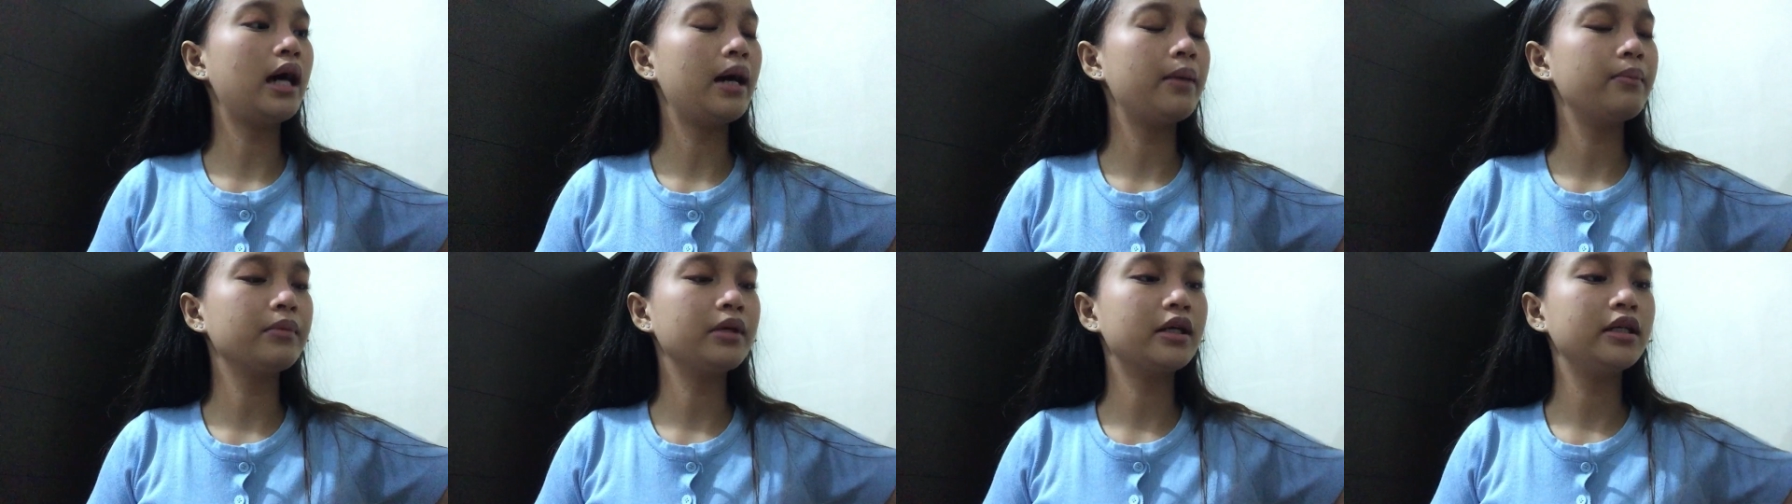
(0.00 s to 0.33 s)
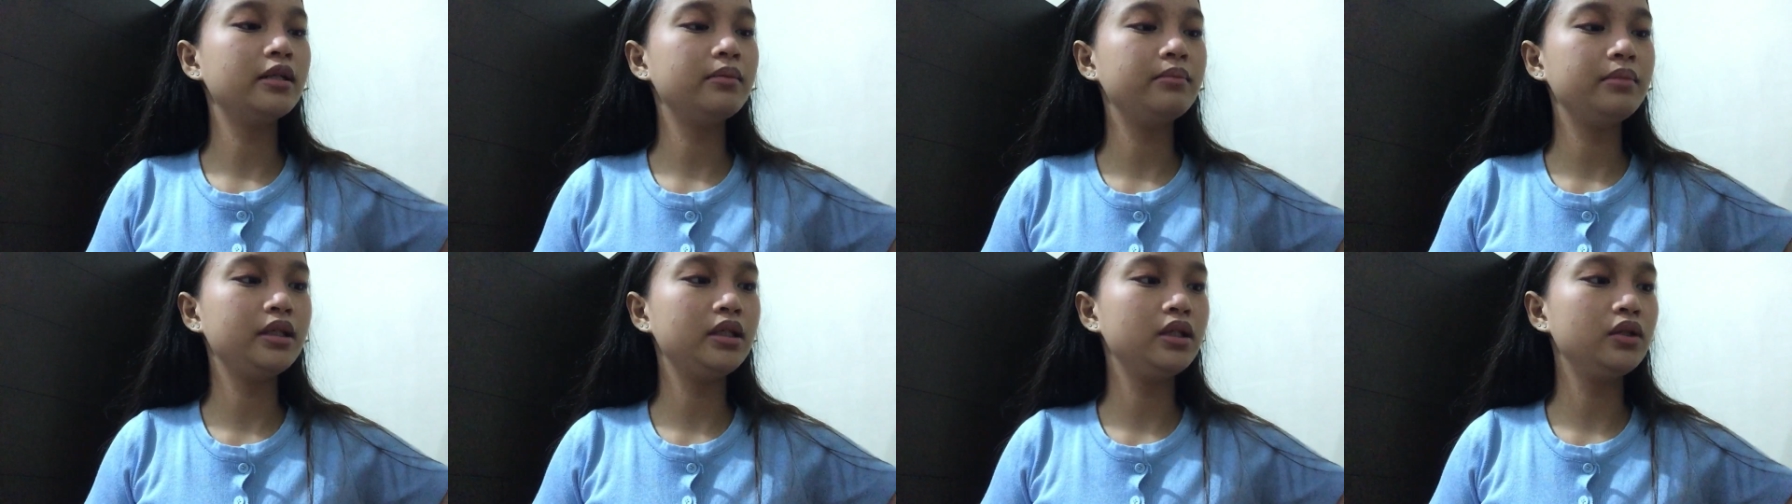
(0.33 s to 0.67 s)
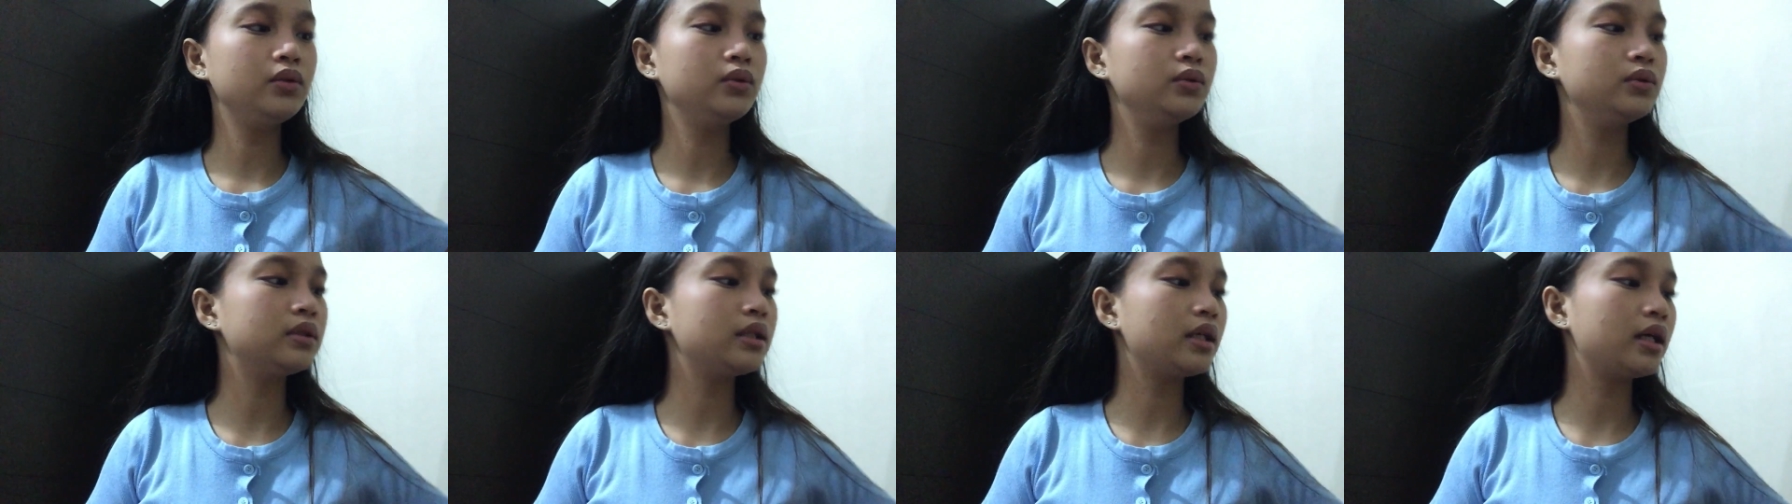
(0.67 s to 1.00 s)
I'm gonna be
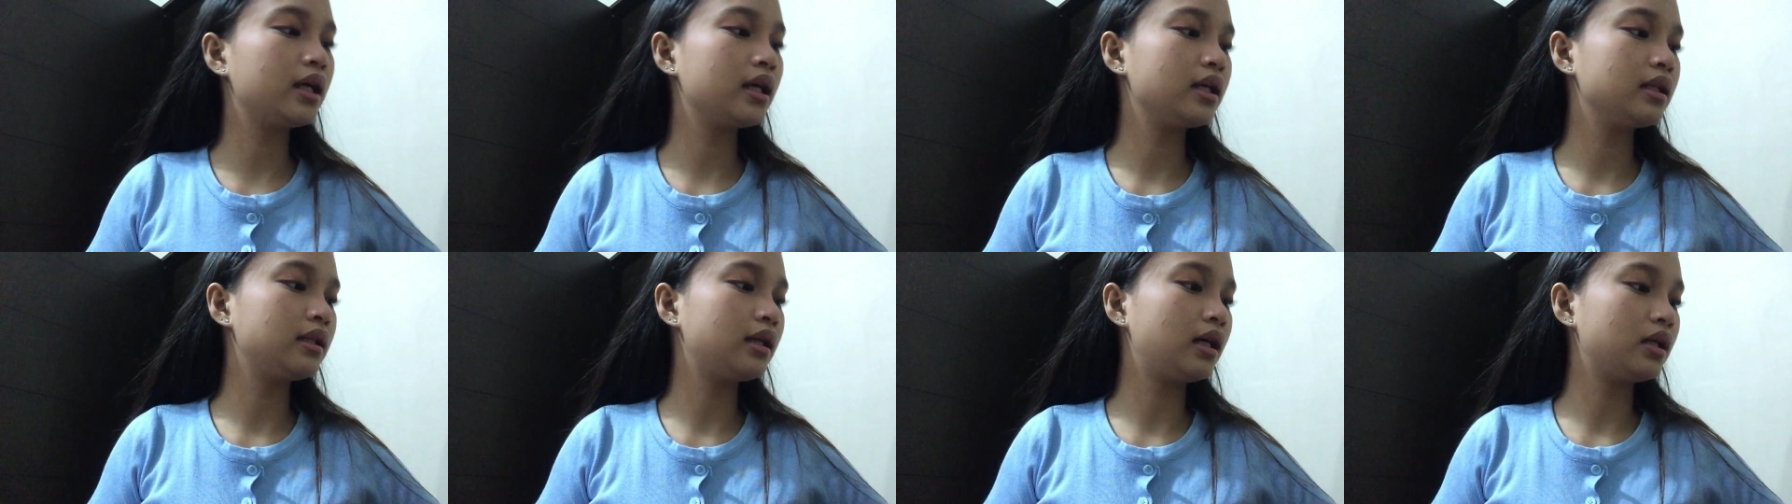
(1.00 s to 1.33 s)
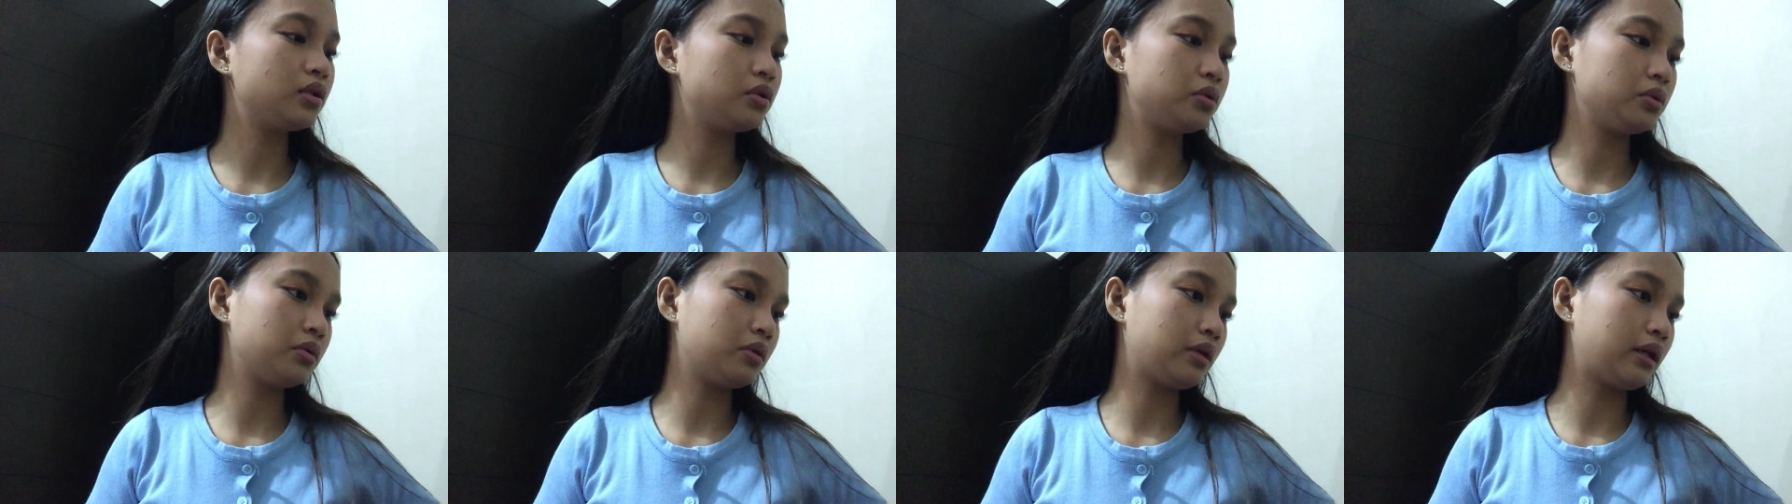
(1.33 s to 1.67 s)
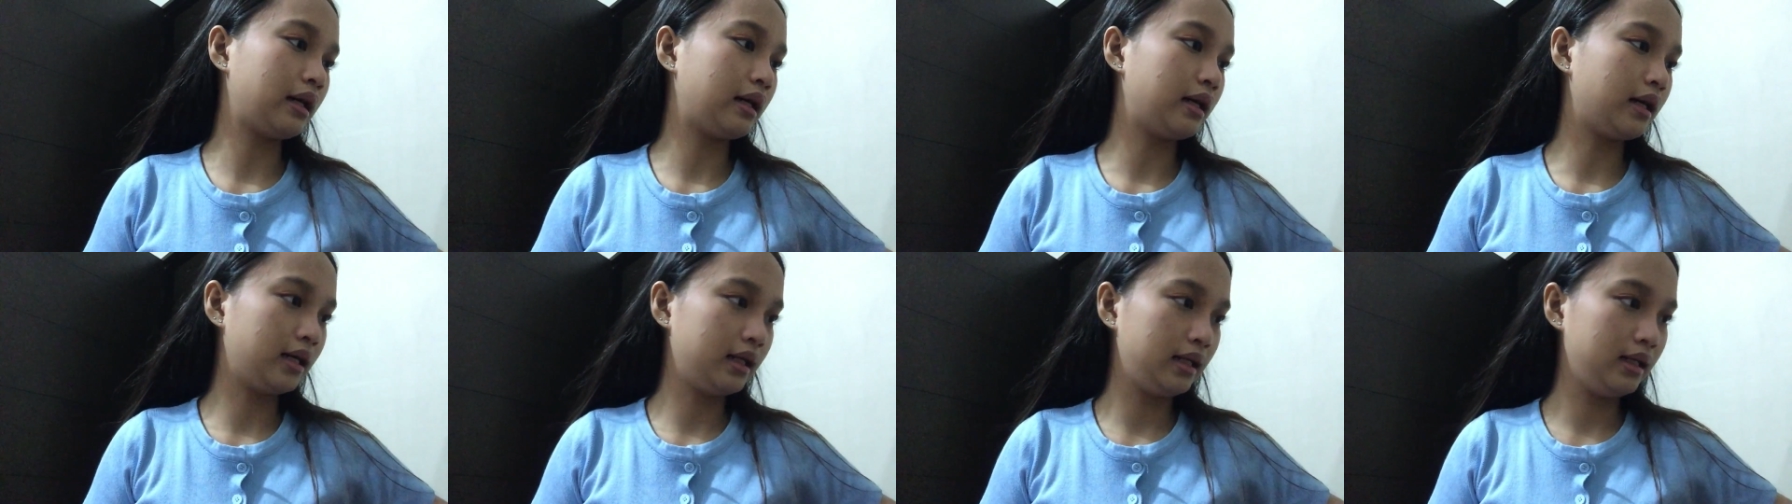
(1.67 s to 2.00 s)
using
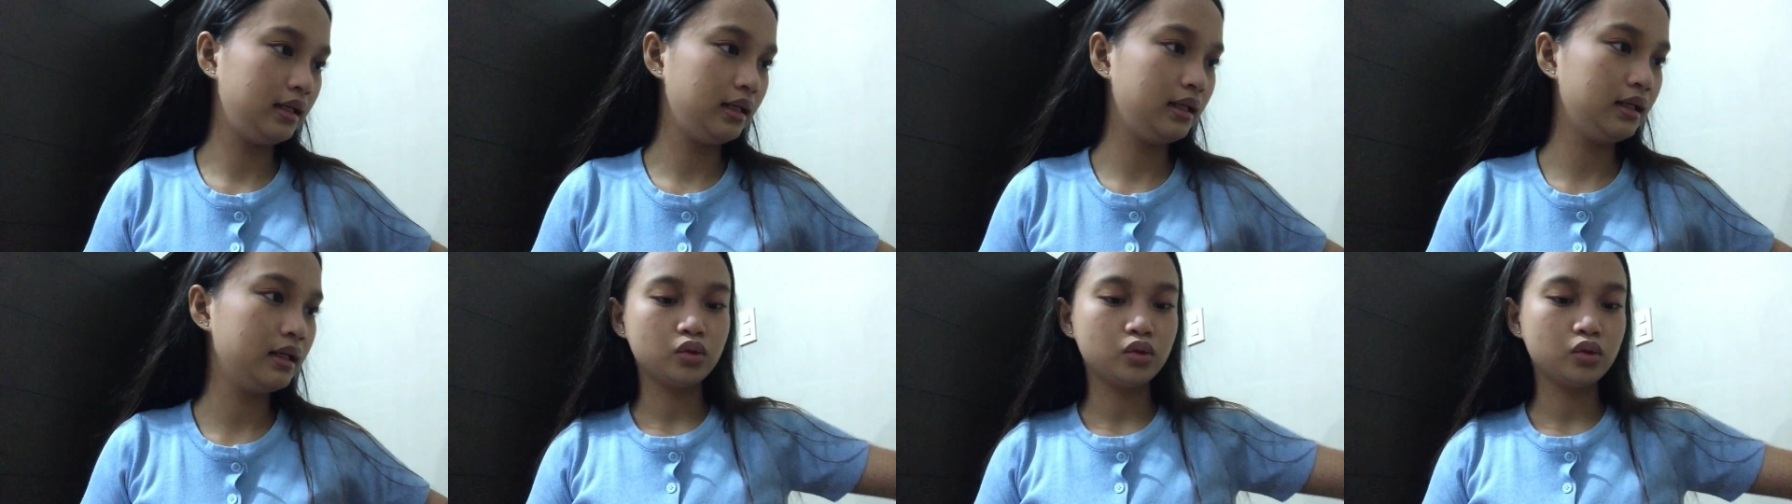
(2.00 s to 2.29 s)
Natural.